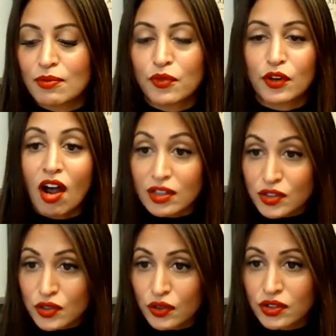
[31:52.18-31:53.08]
for
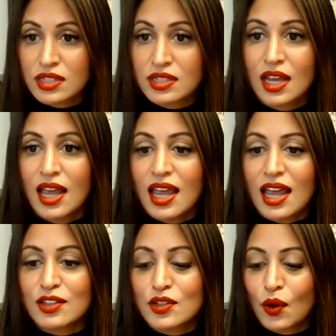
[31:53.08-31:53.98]
concerts.
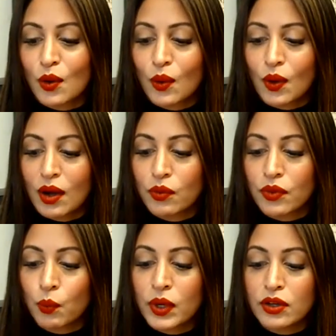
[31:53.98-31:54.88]
And so
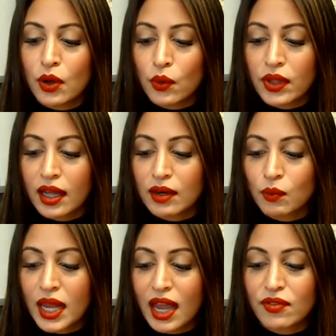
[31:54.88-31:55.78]
we know that
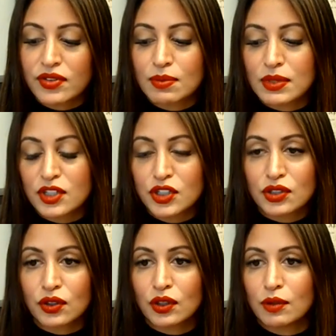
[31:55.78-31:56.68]
we have some
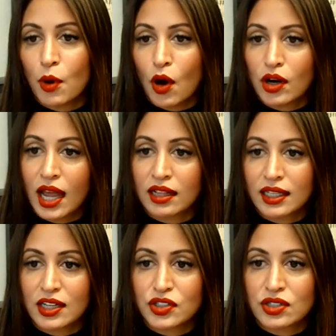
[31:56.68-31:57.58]
additional park
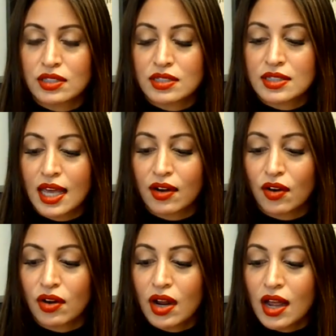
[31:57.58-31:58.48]
allocations that
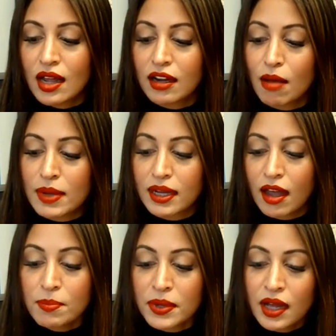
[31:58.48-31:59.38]
are coming
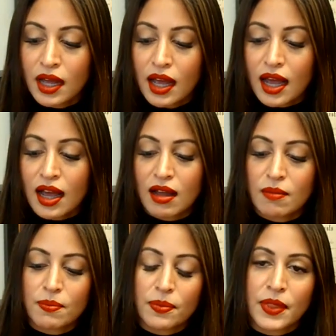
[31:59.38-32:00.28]
up
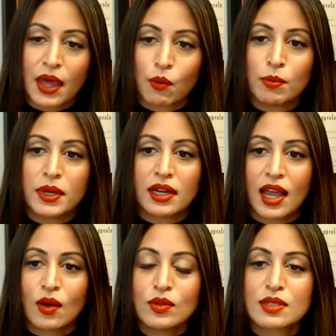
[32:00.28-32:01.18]
that will be
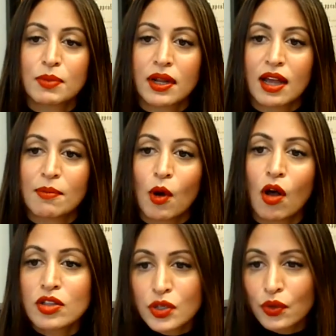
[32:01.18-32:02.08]
announced. But
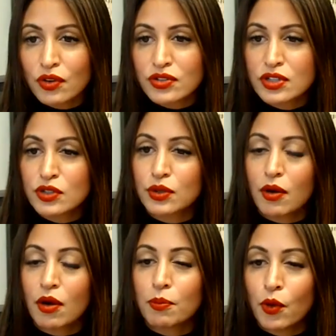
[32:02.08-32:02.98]
also there's this
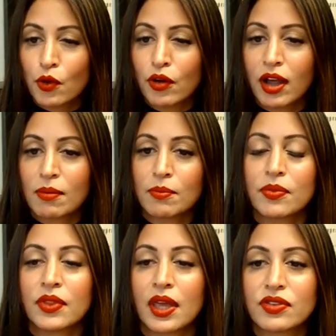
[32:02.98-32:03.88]
program
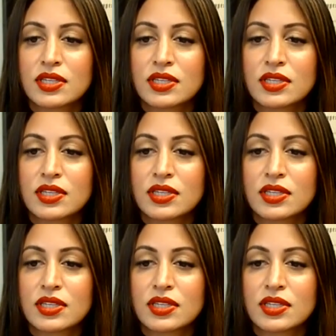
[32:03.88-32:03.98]
that the